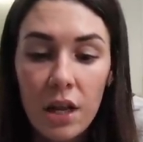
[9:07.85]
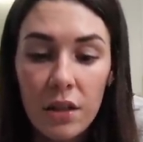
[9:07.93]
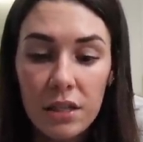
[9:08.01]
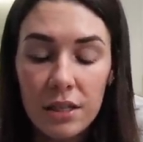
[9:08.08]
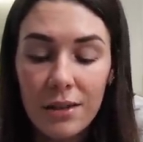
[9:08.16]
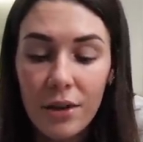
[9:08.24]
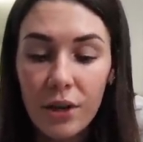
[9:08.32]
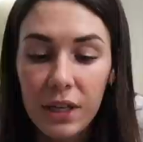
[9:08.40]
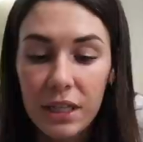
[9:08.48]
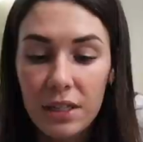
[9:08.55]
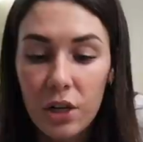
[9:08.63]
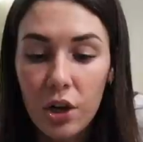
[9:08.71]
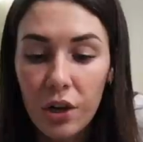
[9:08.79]
This is the
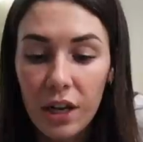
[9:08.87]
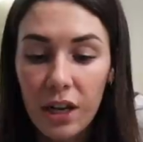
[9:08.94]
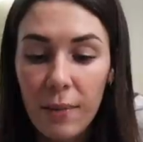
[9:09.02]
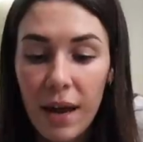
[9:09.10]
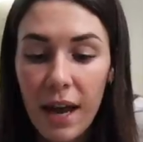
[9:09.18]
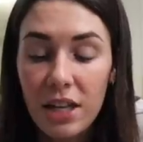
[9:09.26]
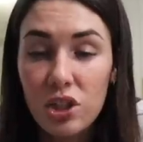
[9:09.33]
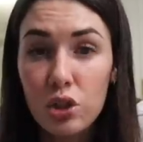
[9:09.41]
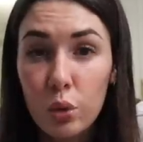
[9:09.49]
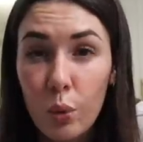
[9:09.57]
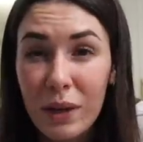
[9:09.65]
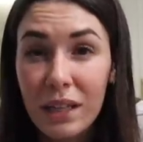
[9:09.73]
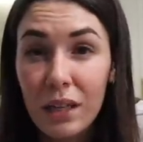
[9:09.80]
cookies and cream. It has
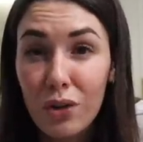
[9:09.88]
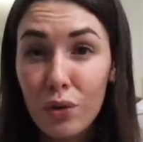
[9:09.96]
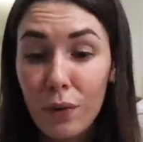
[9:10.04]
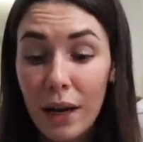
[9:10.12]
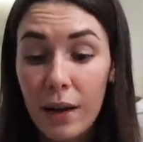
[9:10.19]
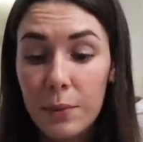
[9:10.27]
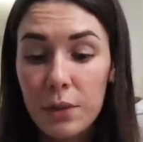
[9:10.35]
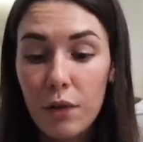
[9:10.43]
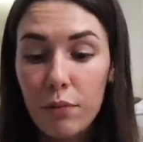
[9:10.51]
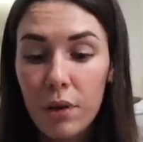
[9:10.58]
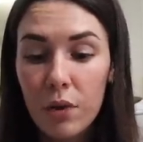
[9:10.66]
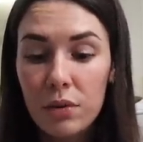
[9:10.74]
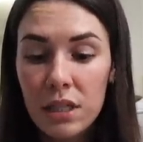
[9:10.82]
20 grams
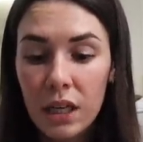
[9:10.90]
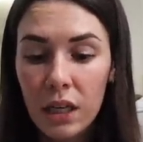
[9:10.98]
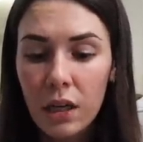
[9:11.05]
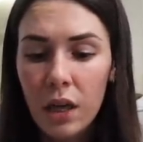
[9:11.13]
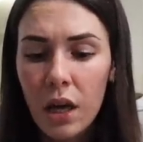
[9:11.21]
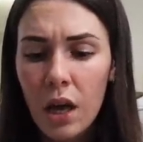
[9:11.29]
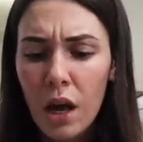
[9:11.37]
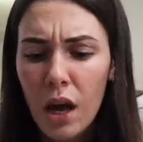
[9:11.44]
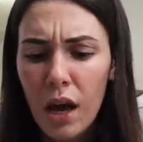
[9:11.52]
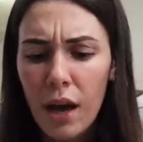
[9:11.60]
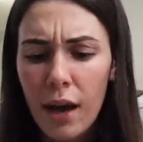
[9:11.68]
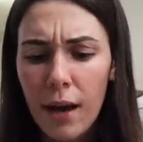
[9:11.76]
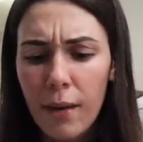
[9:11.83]
of protein,
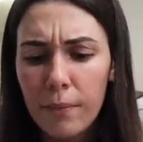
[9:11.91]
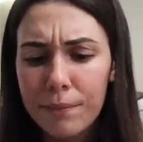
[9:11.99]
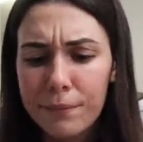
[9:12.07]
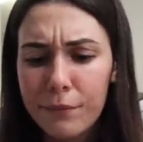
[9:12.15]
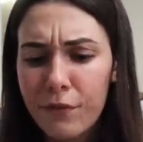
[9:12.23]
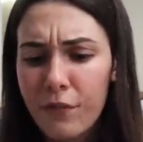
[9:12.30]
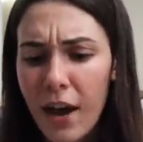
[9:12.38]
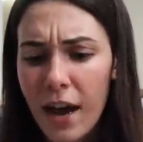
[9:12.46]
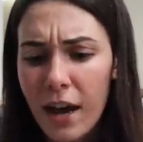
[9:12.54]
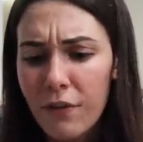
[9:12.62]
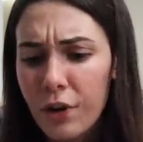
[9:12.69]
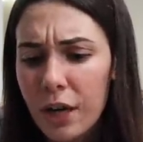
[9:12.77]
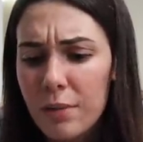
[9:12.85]
um,
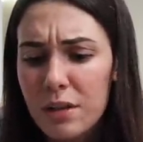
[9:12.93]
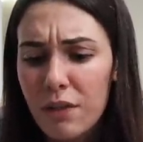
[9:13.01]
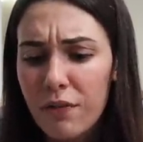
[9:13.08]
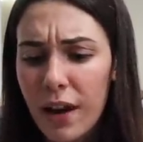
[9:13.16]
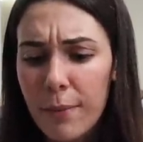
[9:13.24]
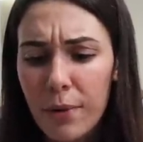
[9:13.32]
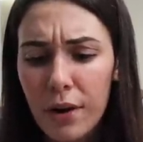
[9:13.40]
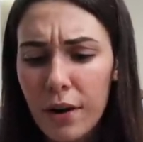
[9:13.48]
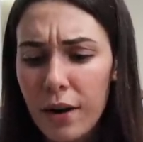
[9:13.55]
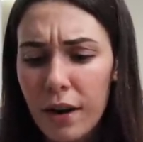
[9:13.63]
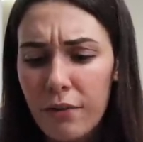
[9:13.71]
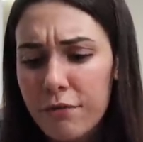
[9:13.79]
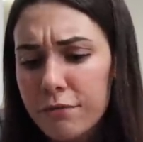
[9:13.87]
five grams of
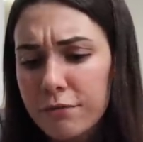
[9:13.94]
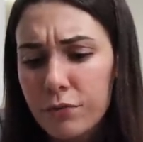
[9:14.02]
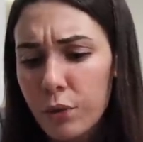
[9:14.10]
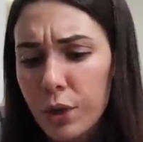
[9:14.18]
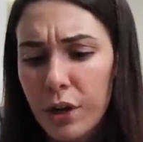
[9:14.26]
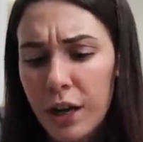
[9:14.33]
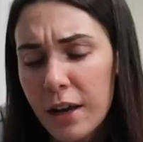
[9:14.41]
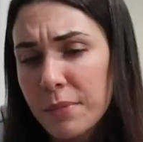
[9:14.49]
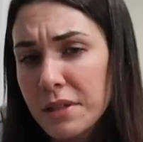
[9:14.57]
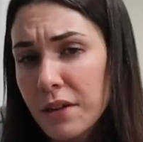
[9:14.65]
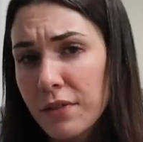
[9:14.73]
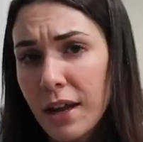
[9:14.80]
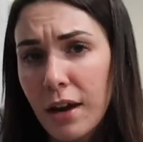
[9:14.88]
fiber, four grams
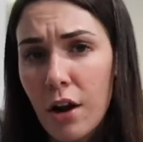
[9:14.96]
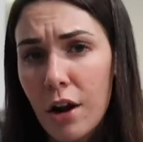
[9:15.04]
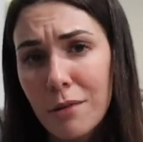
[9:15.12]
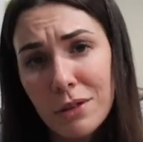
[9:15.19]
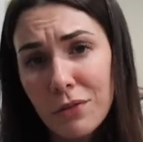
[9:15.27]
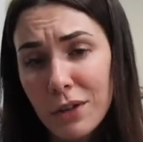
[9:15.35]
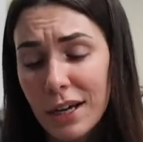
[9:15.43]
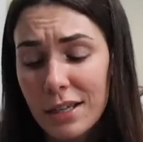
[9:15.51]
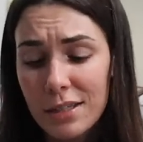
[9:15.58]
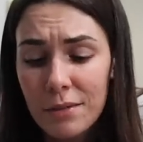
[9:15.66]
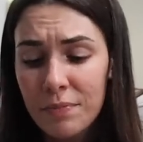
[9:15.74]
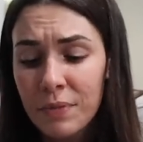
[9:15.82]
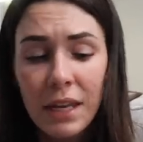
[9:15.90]
of net carbs if you
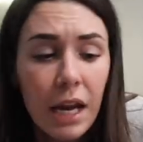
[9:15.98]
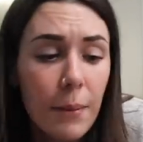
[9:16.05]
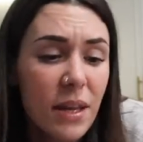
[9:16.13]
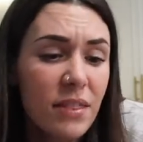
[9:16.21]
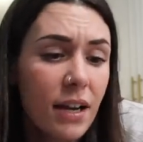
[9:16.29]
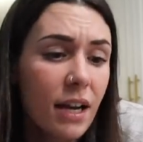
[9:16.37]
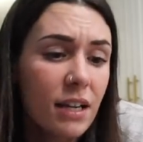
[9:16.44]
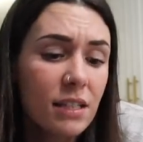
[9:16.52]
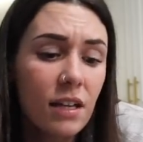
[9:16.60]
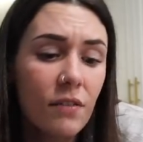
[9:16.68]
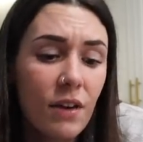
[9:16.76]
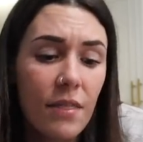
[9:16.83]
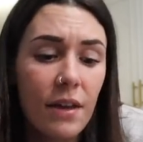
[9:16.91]
guys care about that kind of
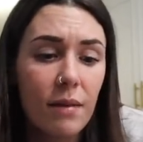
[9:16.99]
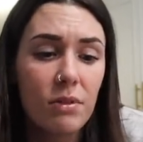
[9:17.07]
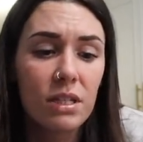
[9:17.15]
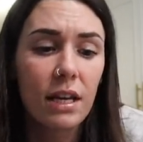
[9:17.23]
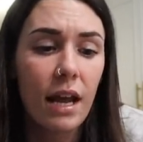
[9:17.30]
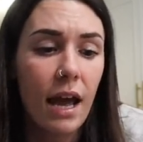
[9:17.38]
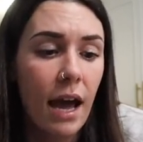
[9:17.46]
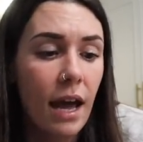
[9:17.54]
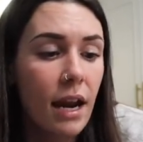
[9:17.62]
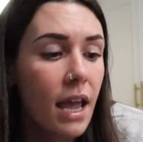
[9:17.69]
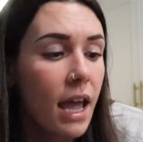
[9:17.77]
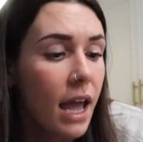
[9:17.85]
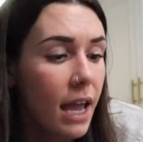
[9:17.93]
stuff. And then I'm just gonna
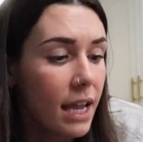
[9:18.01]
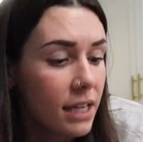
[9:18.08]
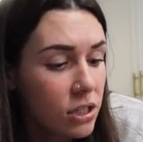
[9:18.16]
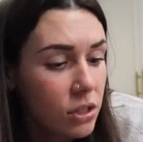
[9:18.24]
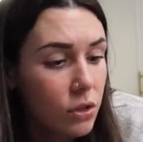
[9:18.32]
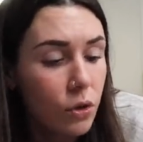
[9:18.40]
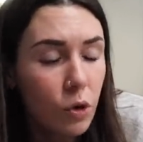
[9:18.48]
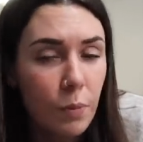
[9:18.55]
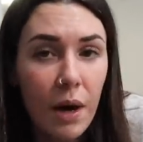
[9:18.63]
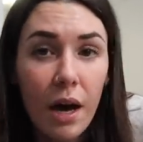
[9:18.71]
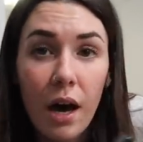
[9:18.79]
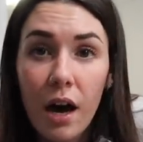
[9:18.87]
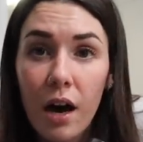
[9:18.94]
add a scoop
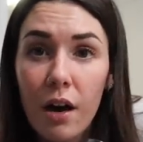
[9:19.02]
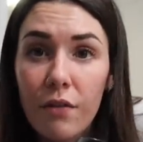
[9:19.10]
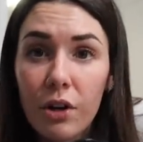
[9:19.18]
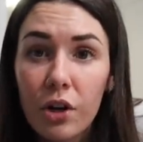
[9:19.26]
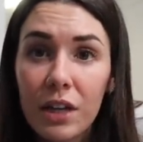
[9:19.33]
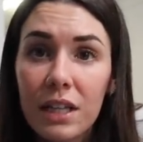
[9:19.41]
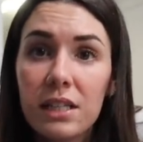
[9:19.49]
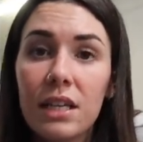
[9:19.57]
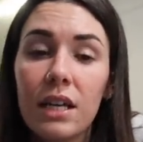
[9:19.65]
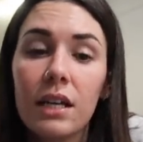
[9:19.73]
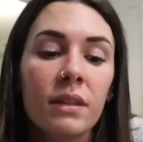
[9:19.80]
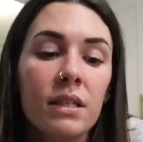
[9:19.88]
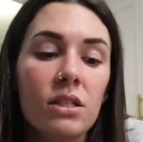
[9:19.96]
of
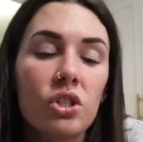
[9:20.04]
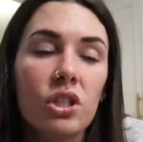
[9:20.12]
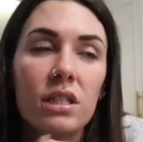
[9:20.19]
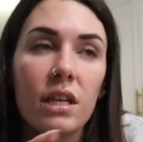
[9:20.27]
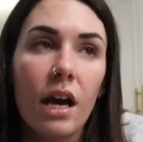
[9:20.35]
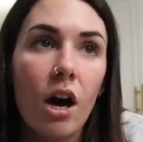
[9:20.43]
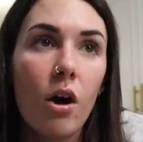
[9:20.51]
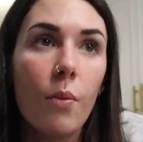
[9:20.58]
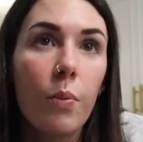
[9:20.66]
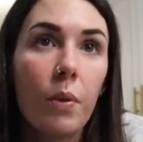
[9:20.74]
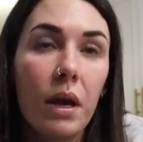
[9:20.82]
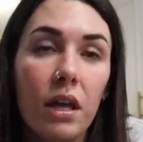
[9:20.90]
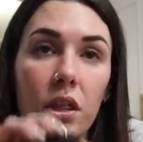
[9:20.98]
creatine. This is just to
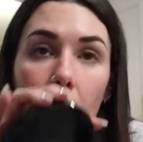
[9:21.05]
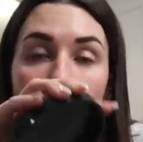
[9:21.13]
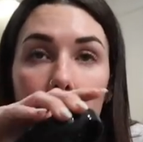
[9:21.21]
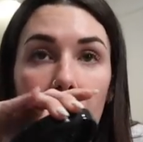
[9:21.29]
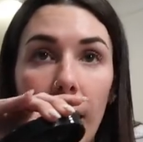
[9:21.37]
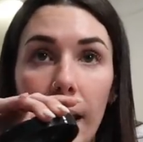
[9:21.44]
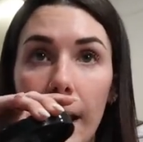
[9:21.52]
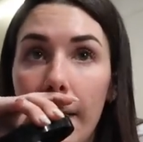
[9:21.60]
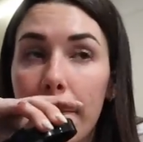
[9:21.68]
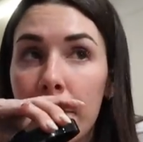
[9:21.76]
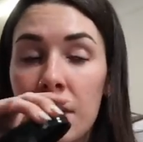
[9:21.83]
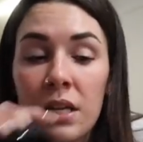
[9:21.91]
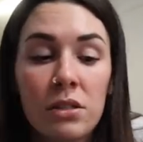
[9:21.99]
help with my
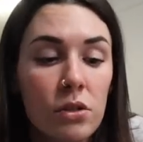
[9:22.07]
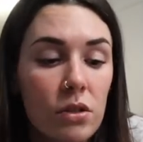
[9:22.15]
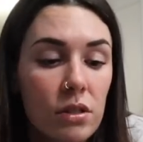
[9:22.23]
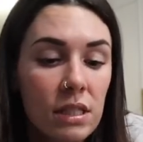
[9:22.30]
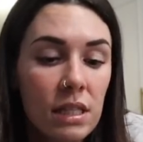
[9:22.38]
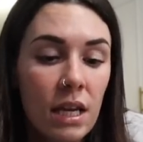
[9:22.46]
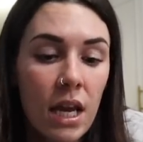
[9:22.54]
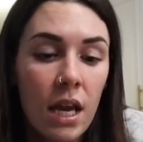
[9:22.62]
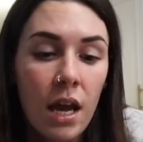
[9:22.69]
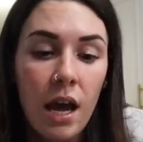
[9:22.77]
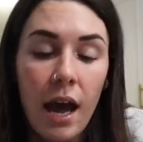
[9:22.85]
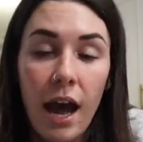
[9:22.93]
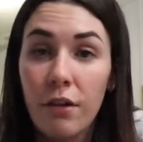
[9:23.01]
muscles
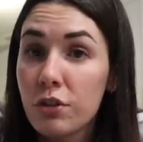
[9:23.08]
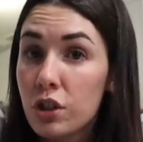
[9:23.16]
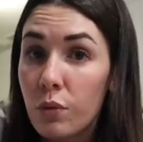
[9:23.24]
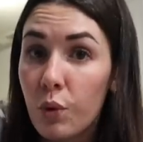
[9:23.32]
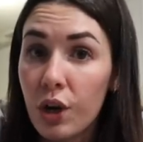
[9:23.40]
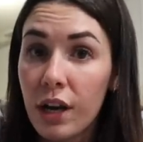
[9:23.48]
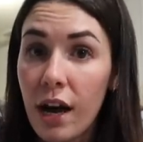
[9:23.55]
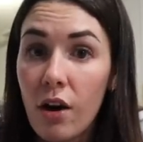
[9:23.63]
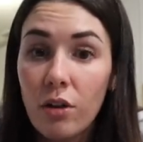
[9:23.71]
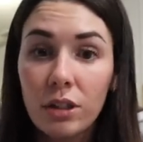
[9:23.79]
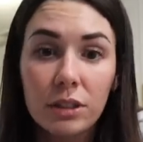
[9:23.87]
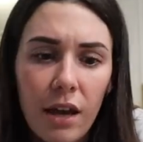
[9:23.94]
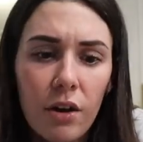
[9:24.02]
after
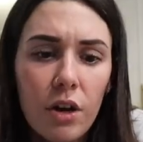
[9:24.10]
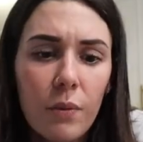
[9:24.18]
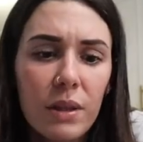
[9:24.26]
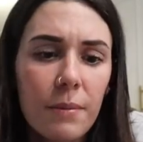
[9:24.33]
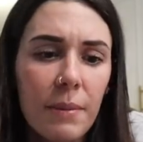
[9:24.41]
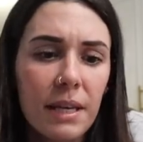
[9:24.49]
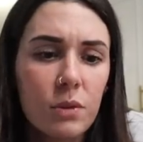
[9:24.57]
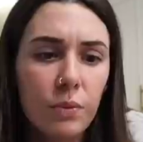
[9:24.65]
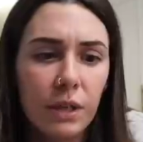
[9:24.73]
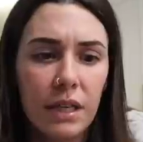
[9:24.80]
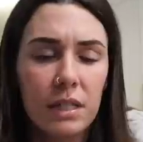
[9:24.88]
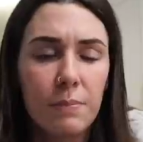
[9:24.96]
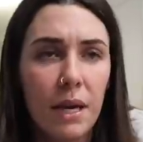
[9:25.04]
workout. I don't know what the best
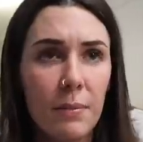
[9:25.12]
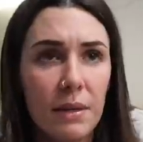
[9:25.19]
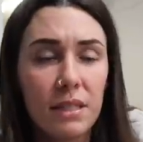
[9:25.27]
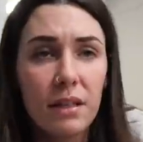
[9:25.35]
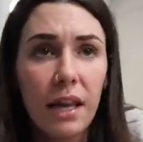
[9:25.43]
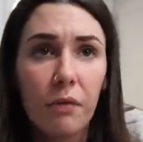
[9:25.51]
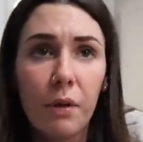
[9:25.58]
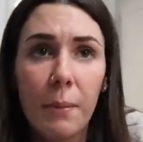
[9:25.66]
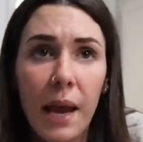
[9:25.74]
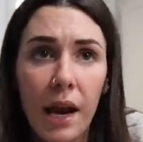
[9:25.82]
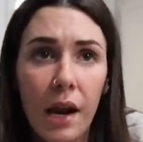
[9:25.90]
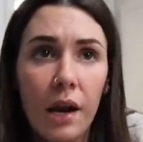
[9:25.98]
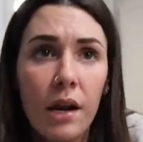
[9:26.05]
word is, babe. Is it like
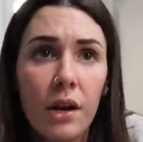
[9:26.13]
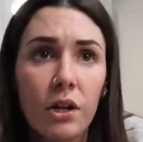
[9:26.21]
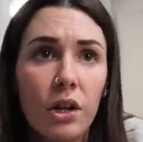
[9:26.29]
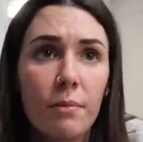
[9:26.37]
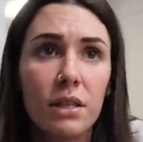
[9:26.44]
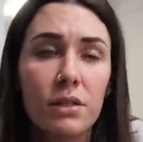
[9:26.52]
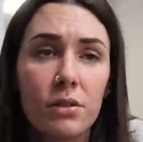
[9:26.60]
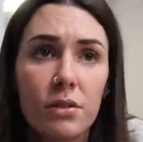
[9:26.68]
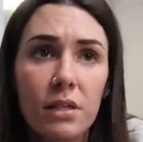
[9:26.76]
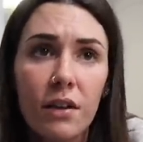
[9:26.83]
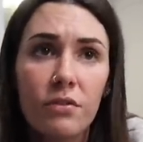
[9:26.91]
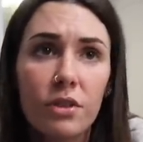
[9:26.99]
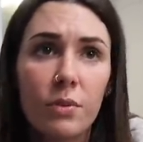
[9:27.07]
repair your muscles
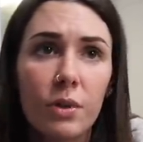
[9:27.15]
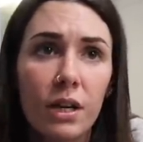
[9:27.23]
after a